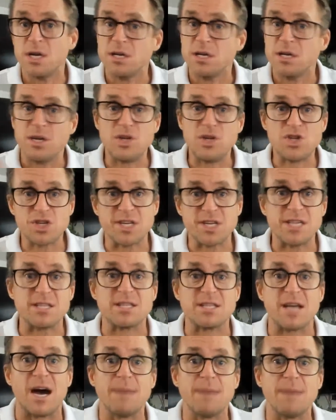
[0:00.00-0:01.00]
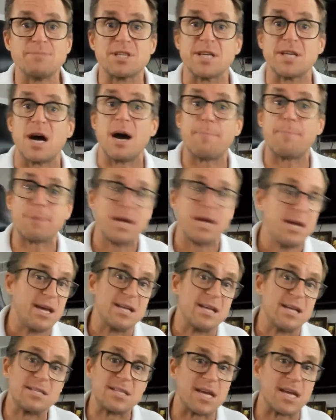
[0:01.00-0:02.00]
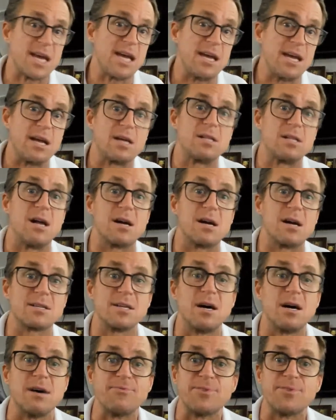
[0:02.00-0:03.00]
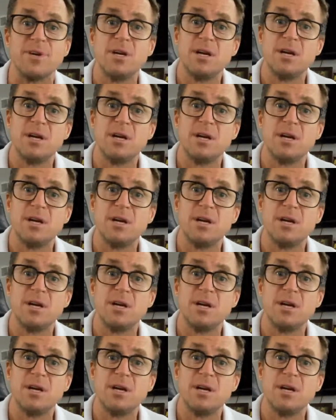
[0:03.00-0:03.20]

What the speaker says: you just hit the time stop and say, hey, clock's off.